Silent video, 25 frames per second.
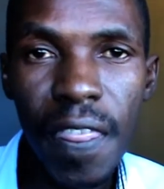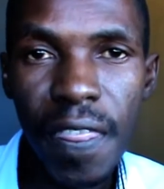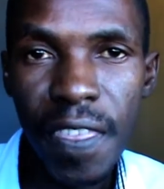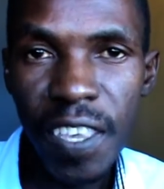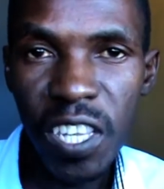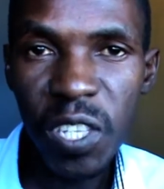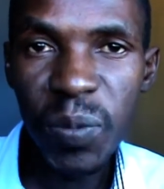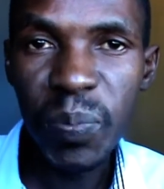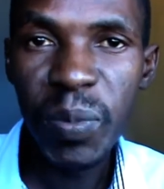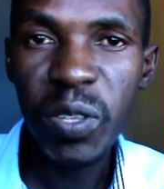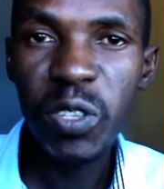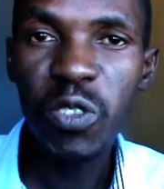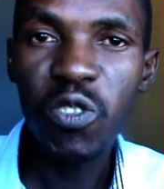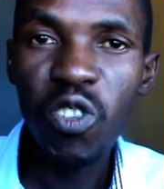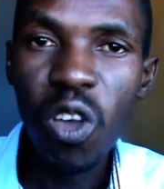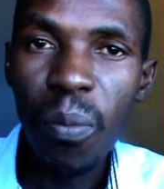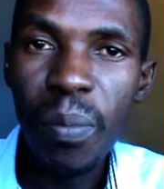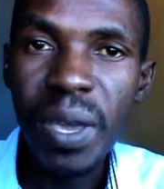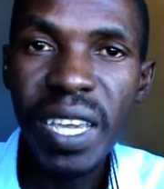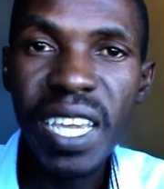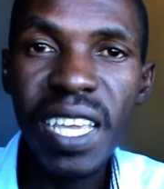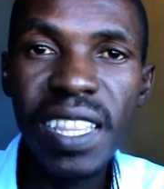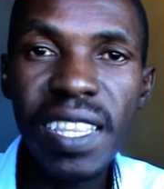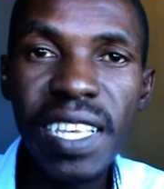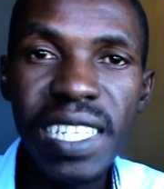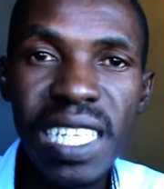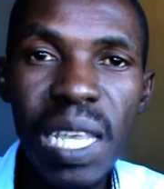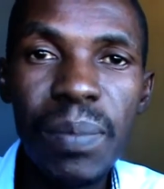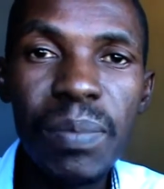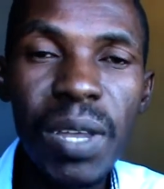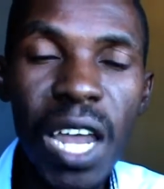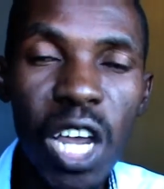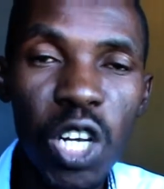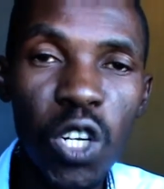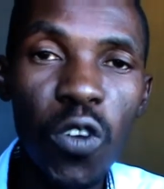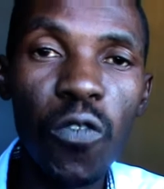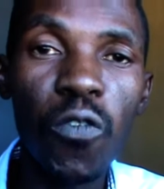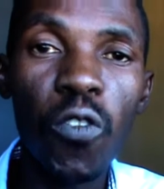This means you are making the
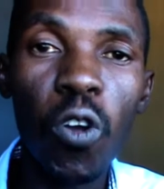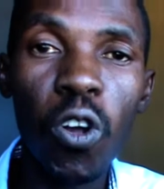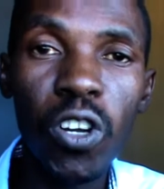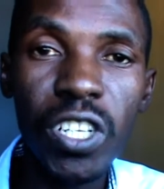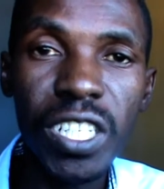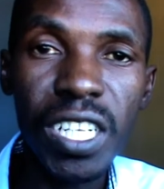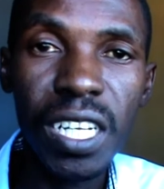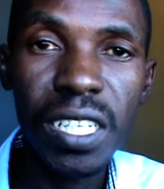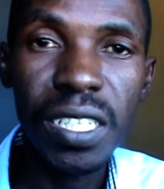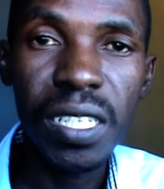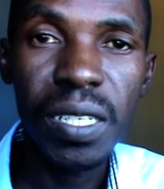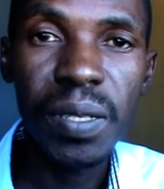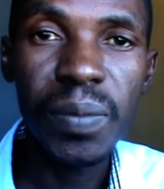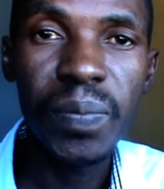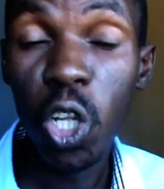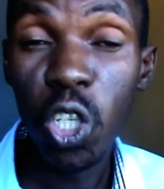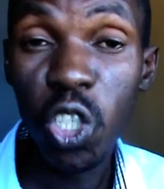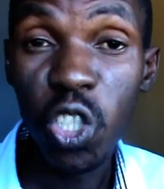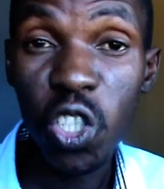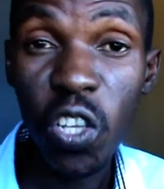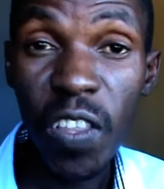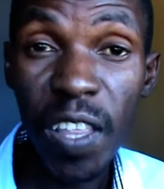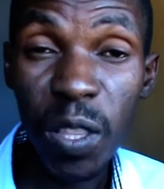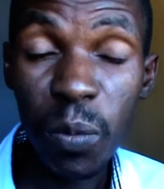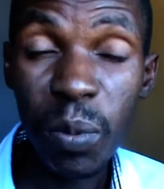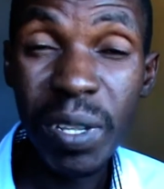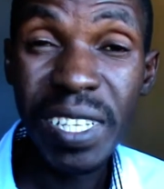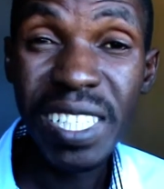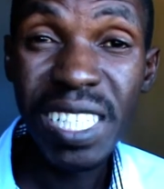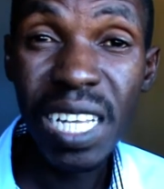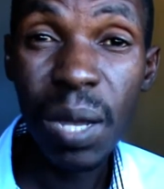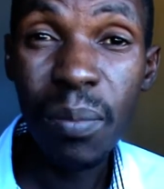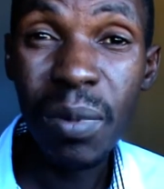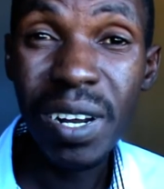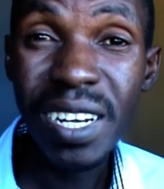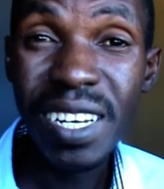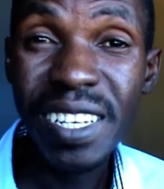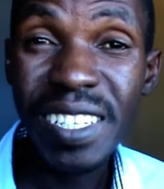same kind of content so that when
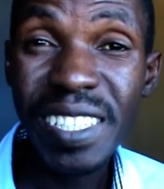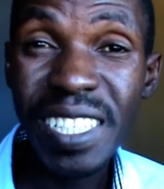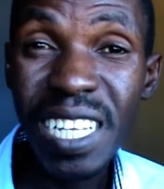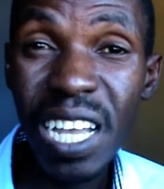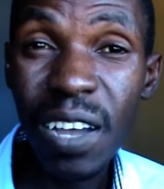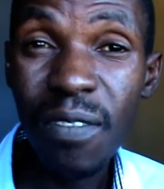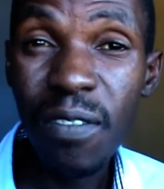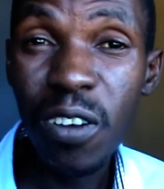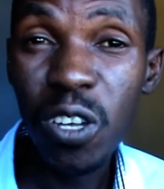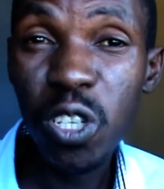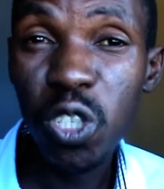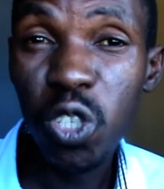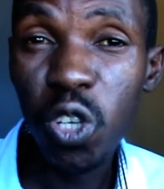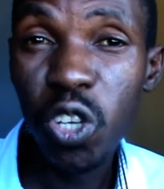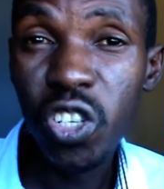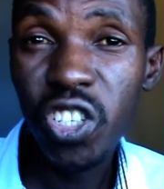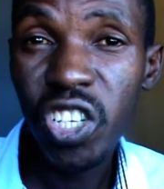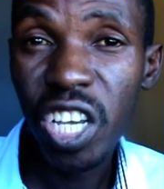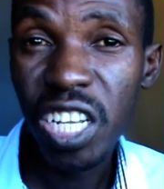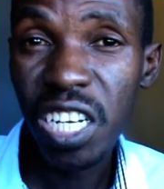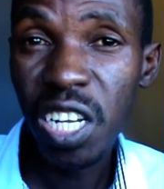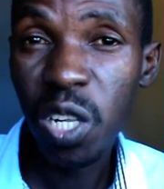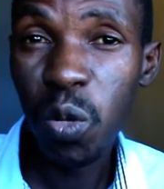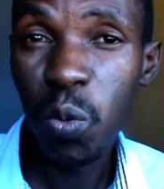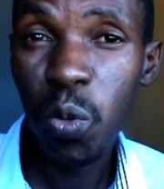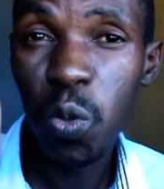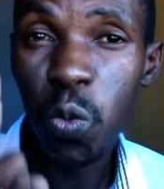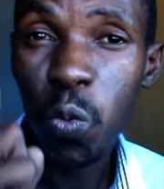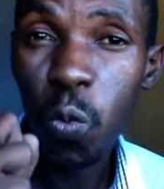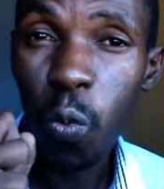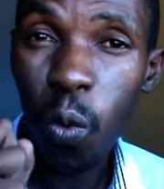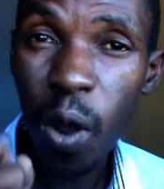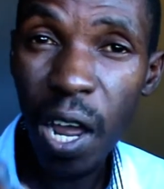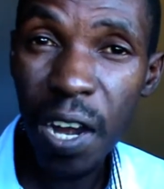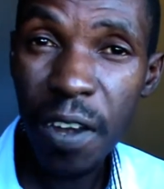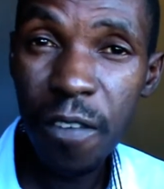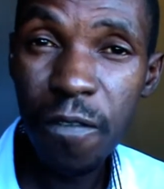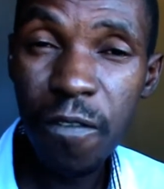someone discovers your channel with
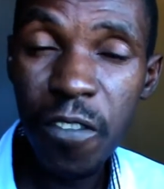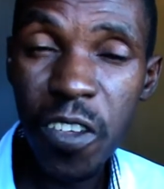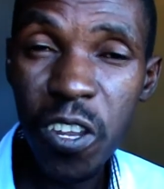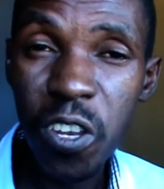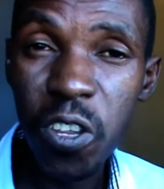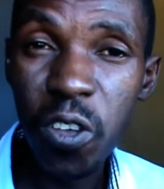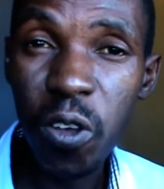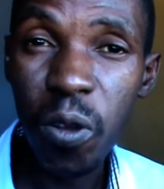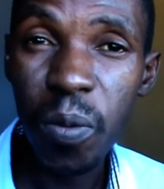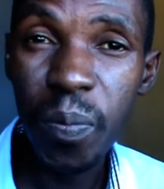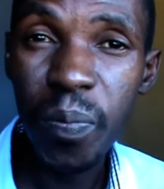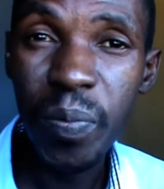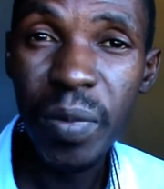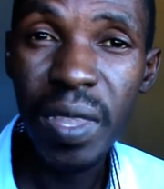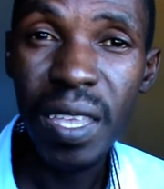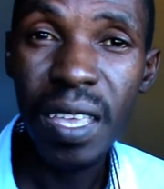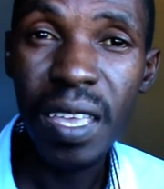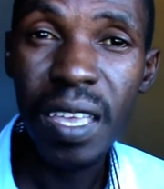one video,